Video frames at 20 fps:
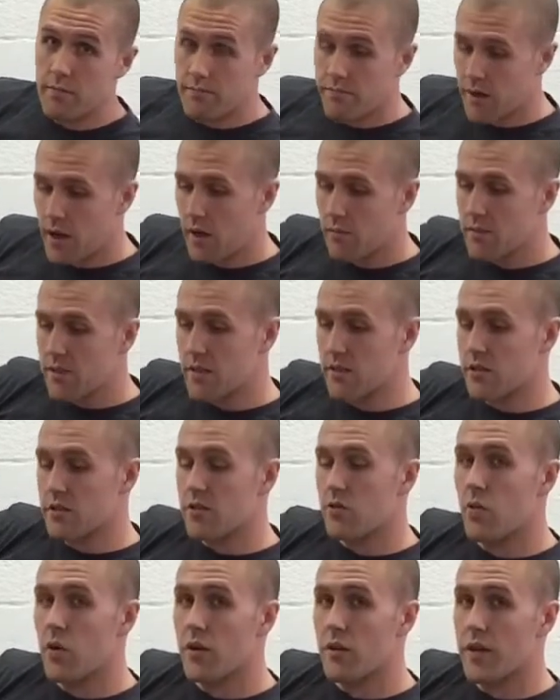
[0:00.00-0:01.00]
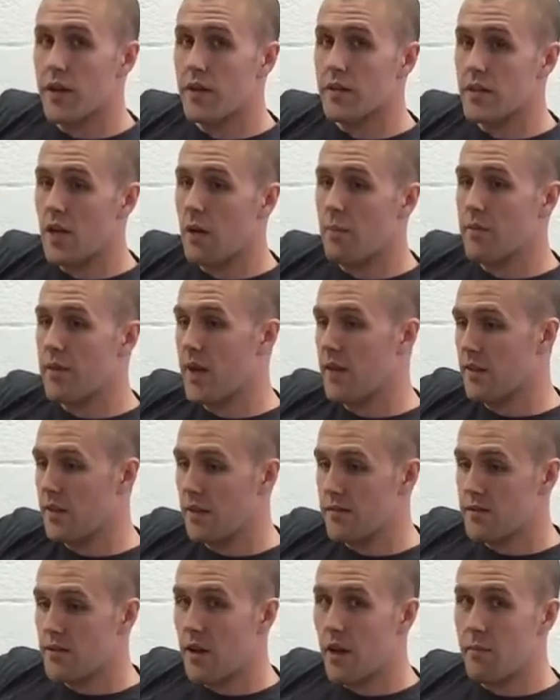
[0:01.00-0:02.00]
Now I'm sitting squarely on top of that
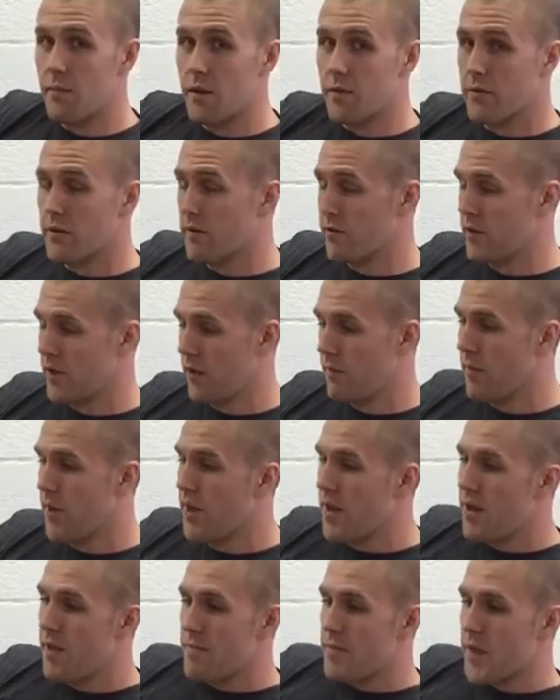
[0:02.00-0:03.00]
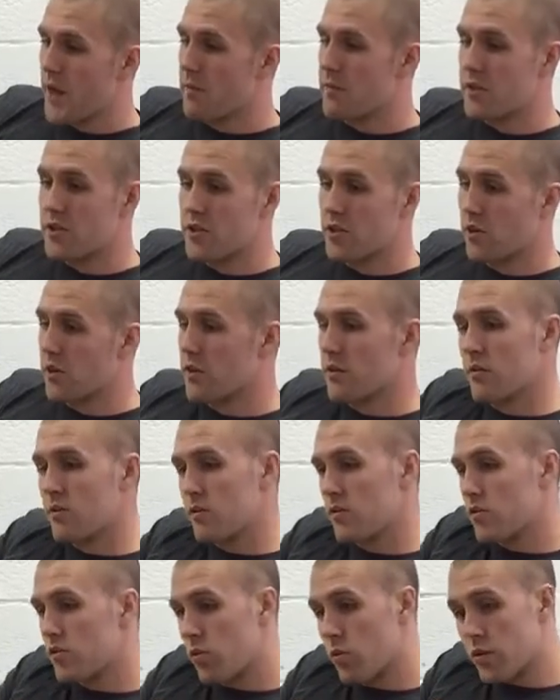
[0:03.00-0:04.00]
left side of my rear end, and I'm gonna
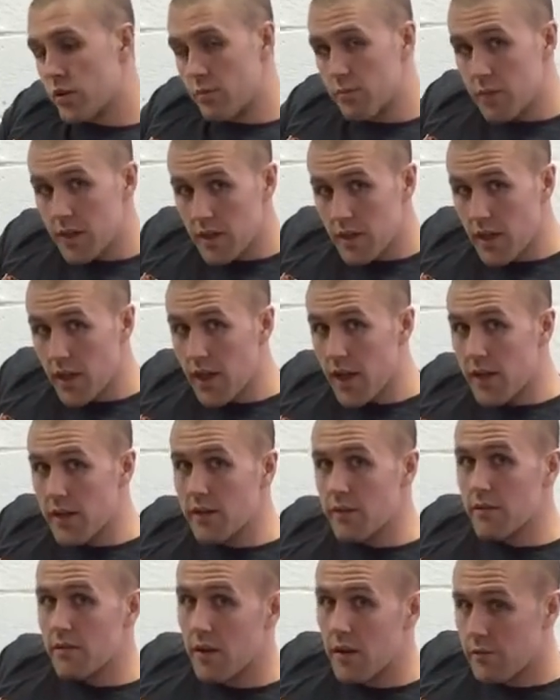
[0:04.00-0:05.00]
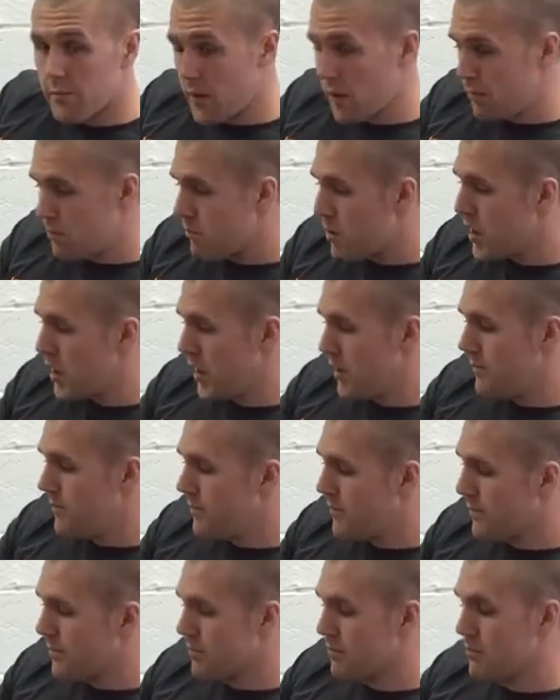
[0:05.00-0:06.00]
start toward the midline of my butt,
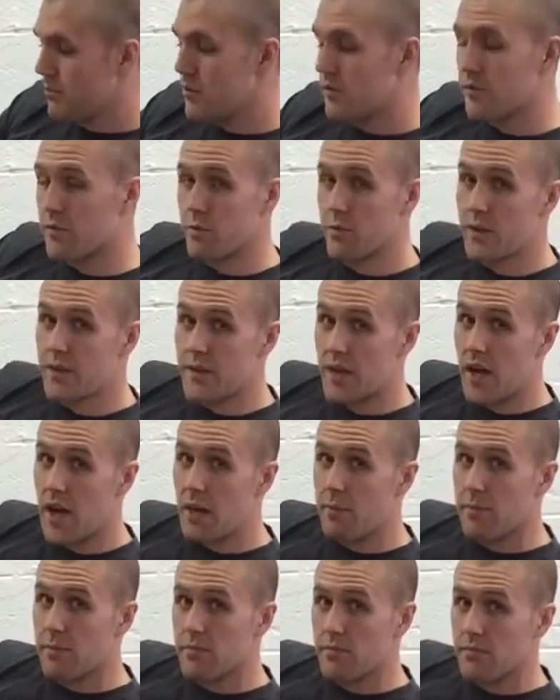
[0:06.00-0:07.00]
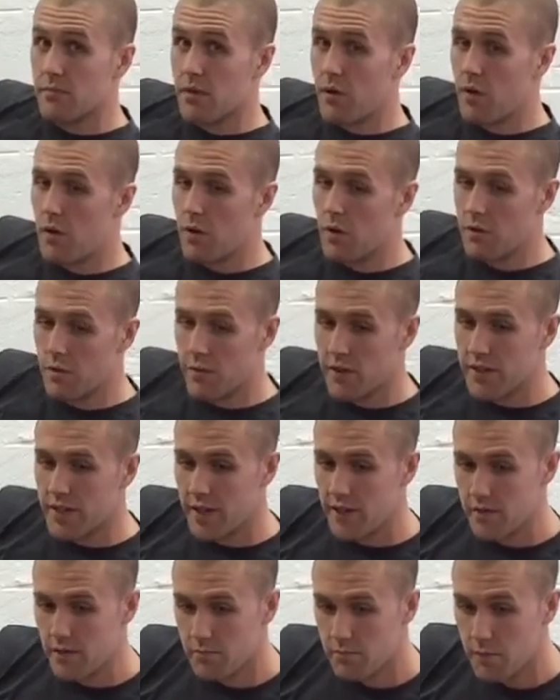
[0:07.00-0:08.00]
moving from the top all the way
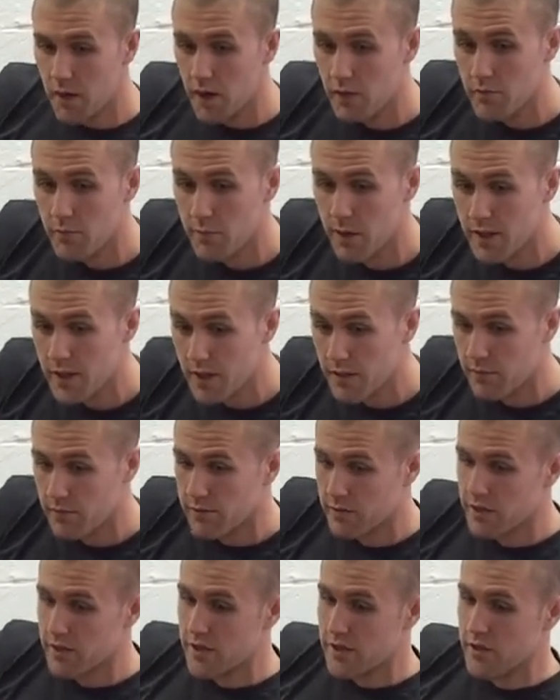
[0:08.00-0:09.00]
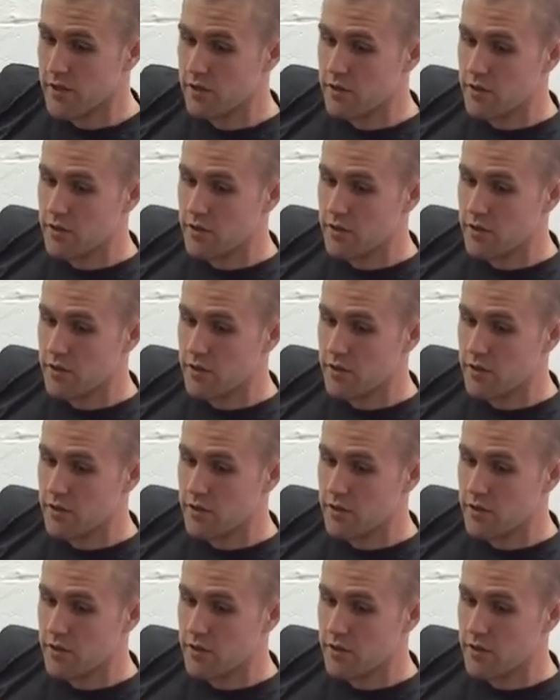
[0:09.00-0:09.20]
down to the bottom of my hip crease here.